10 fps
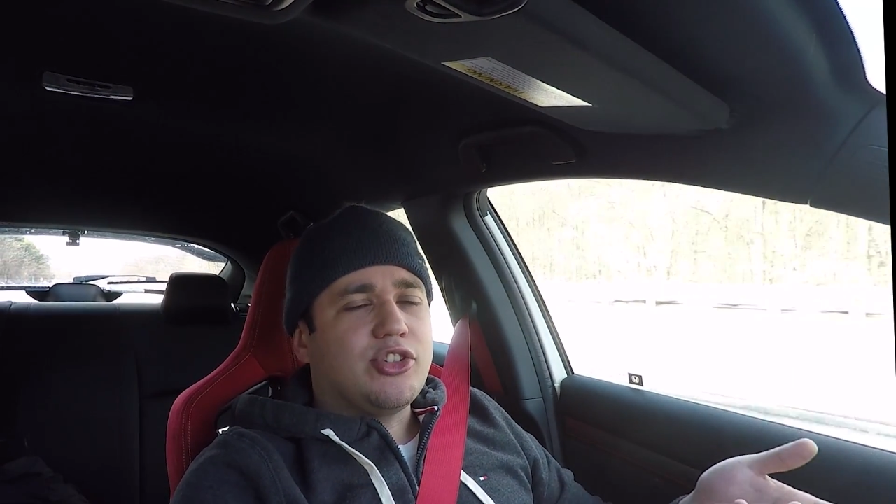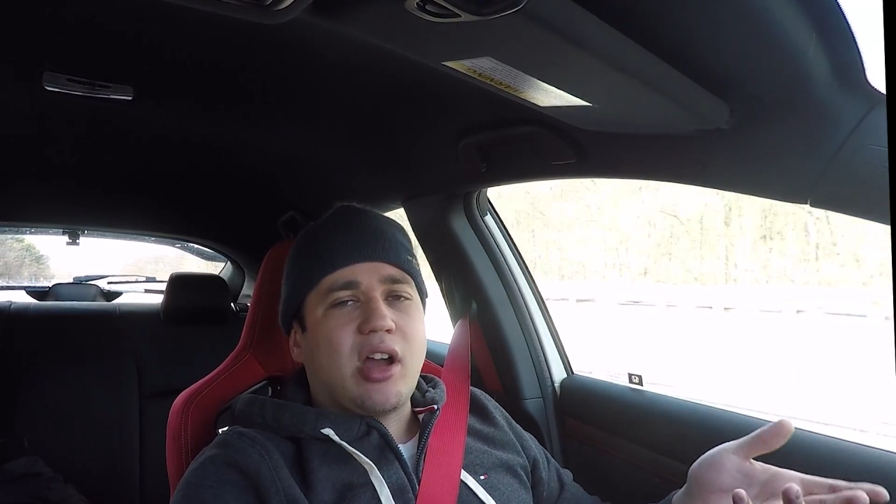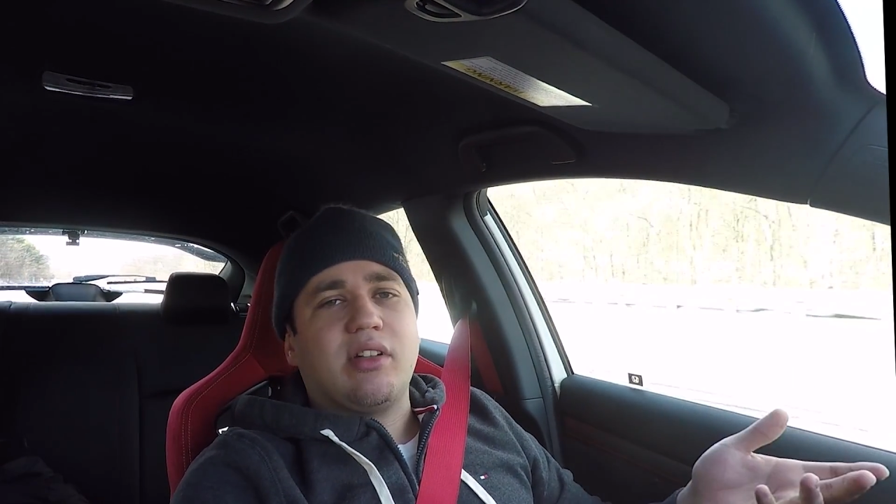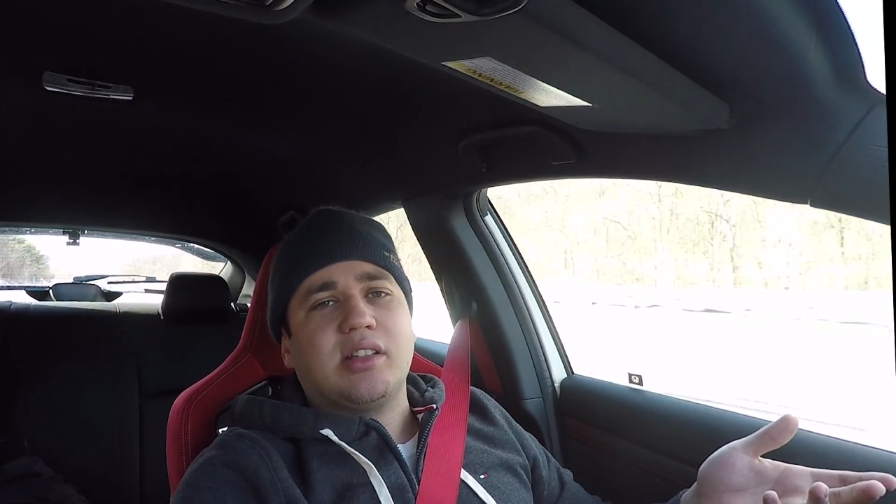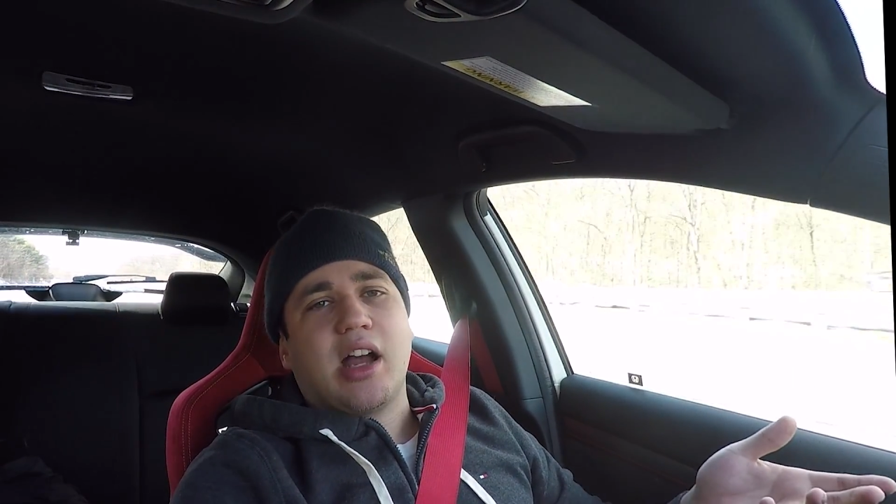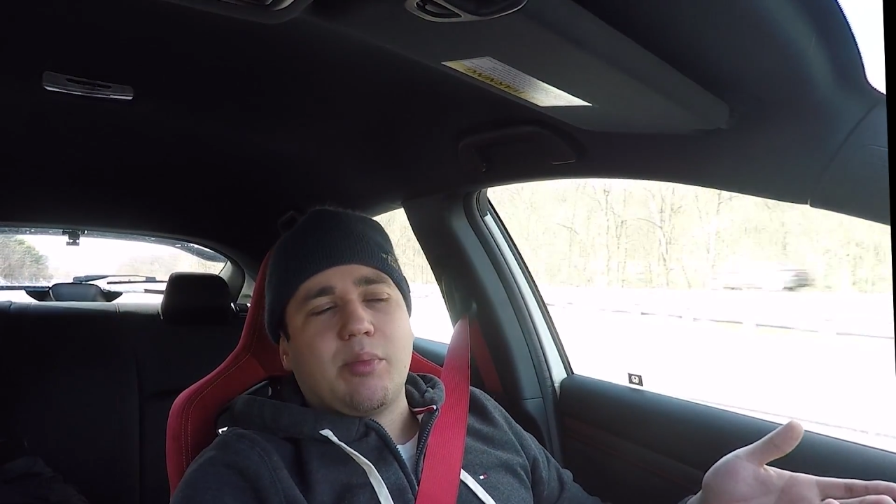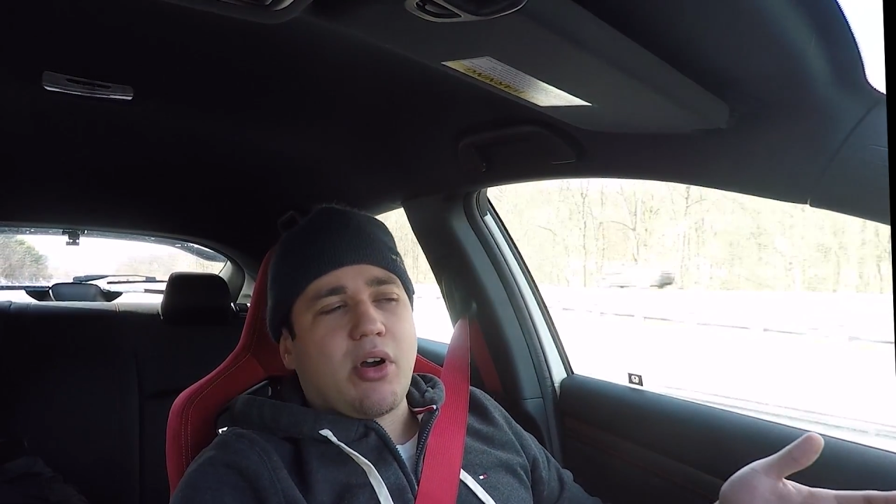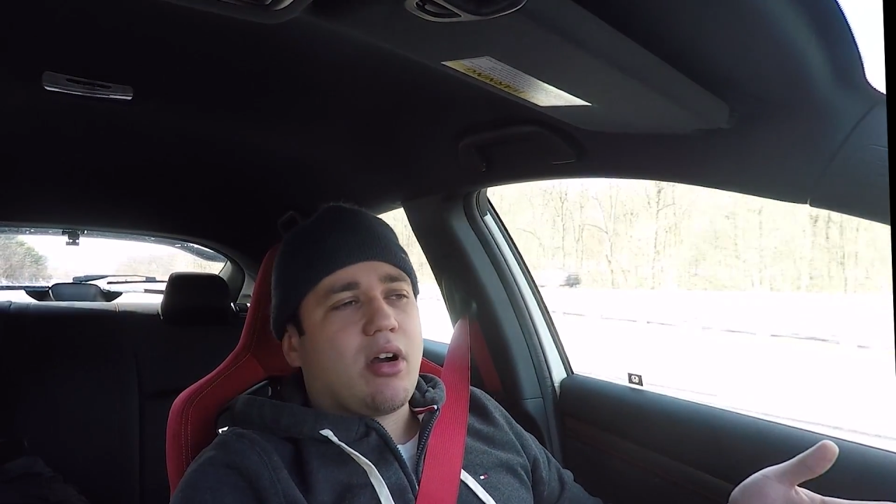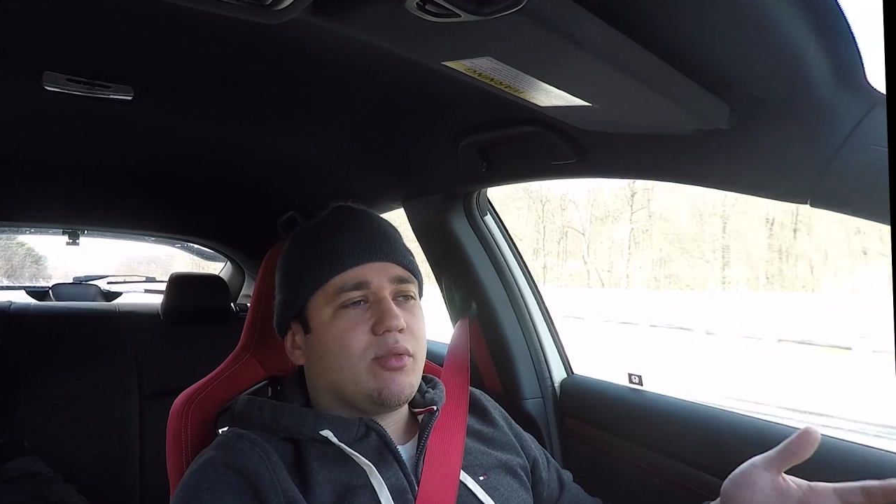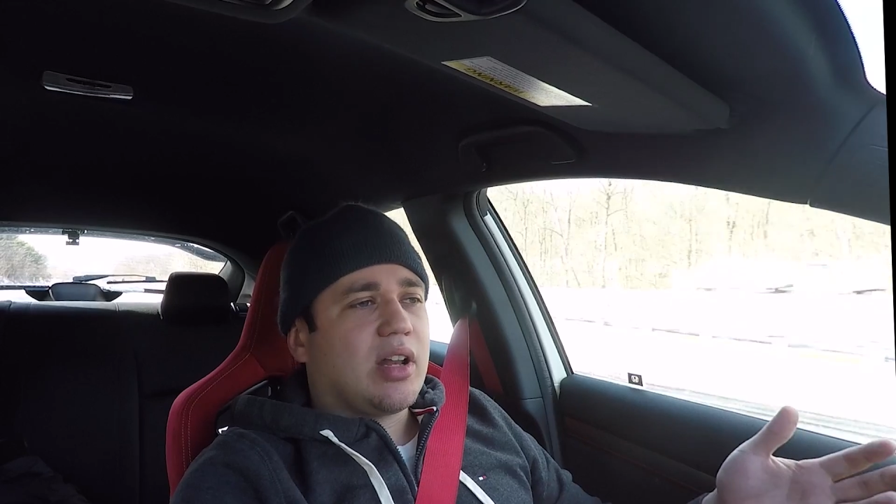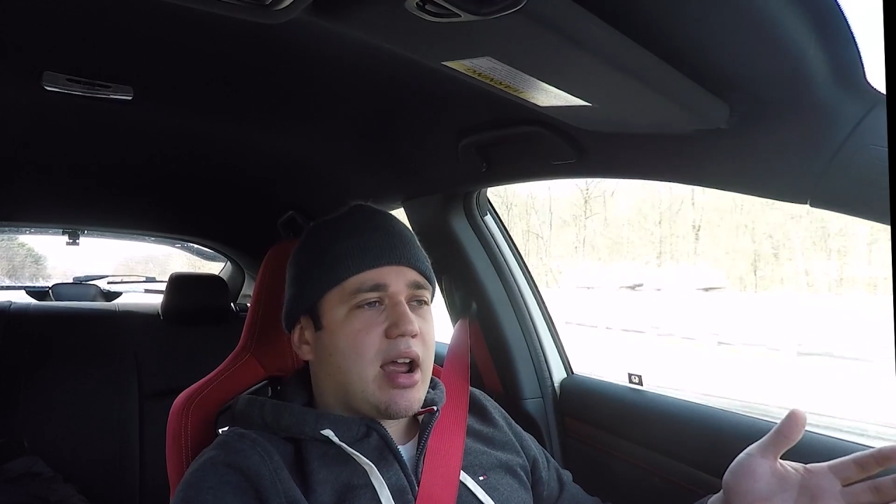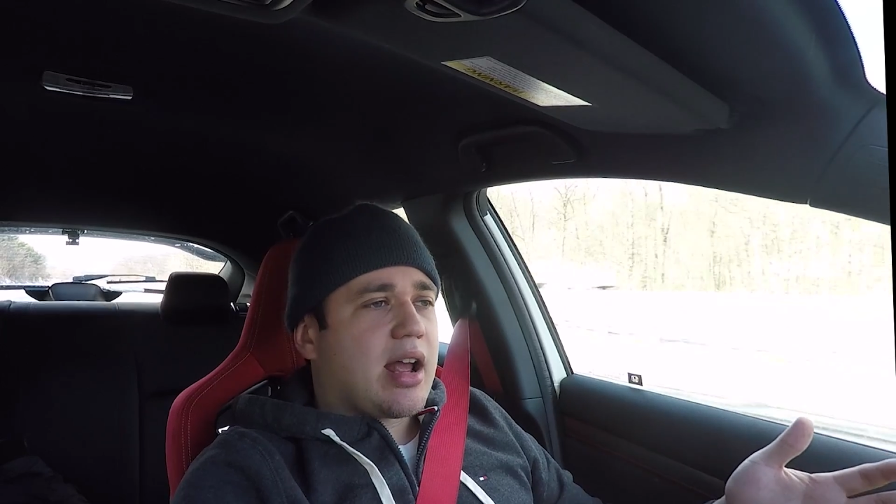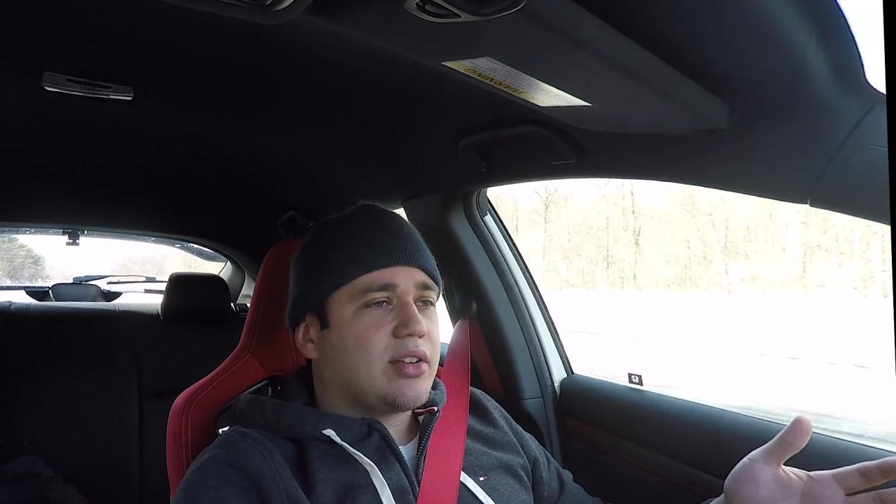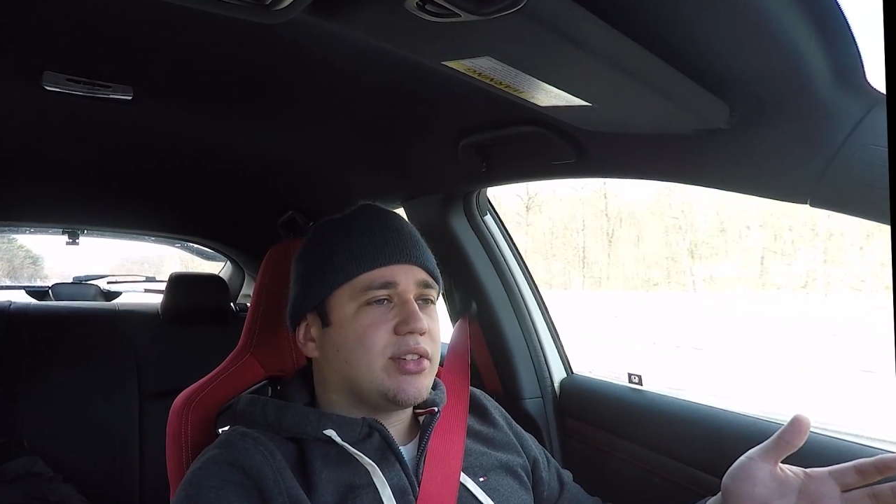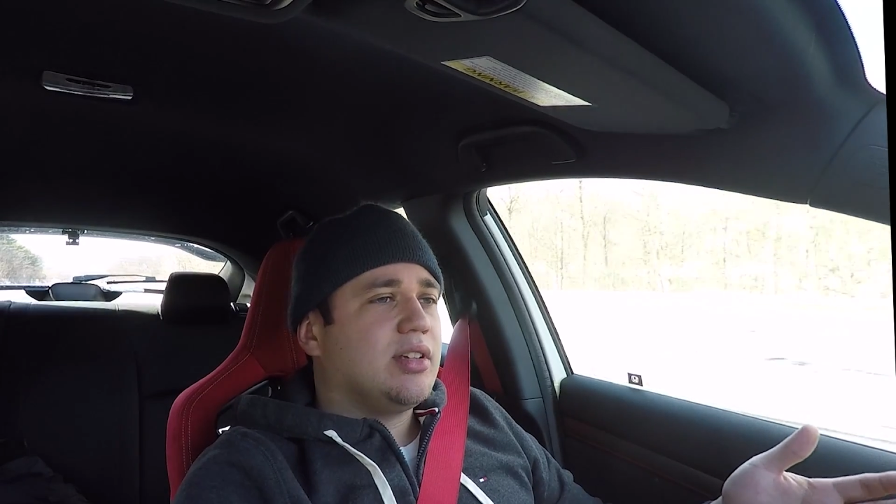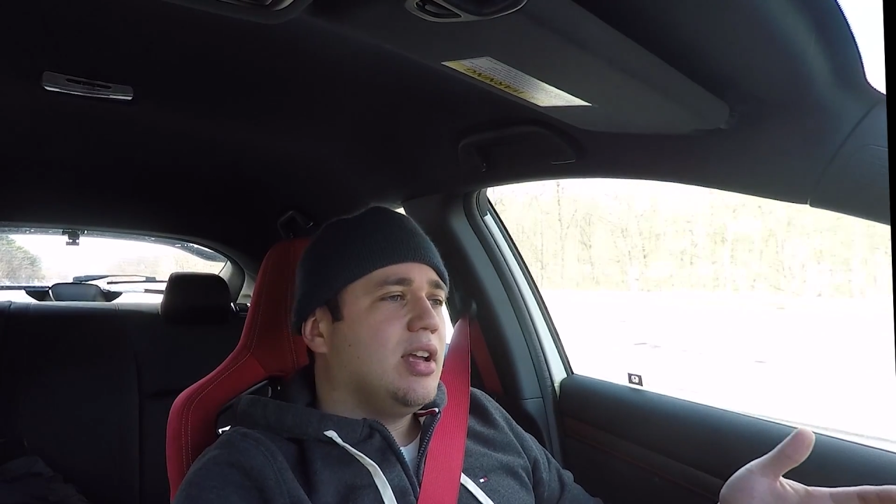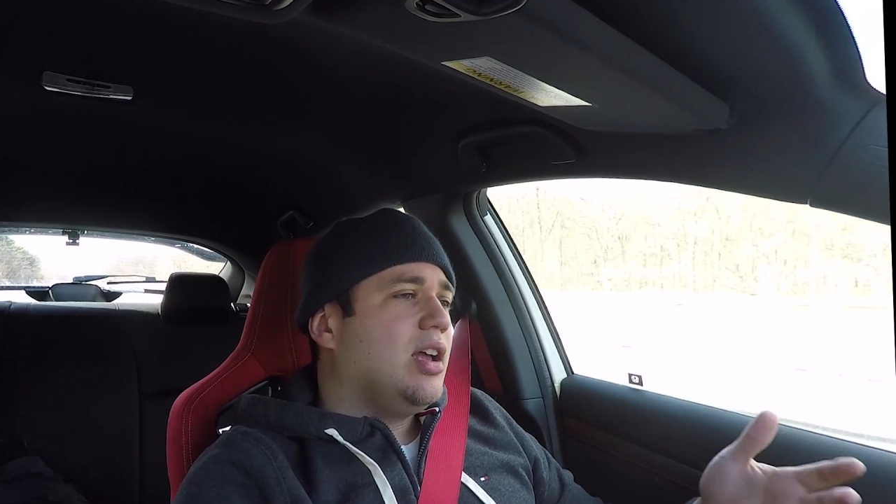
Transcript: You're driving a Type R, relax.